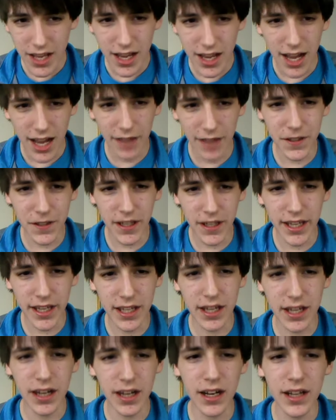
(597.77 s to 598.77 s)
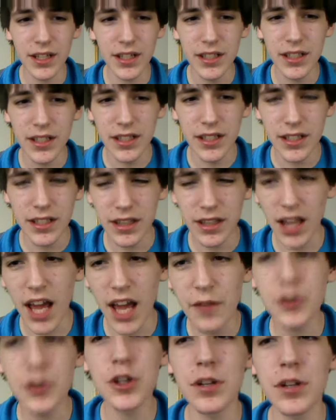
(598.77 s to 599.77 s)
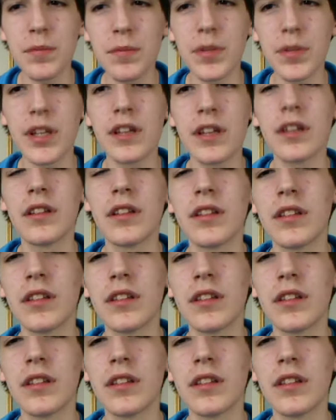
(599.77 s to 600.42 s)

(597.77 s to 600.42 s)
I feel like life shouldn't be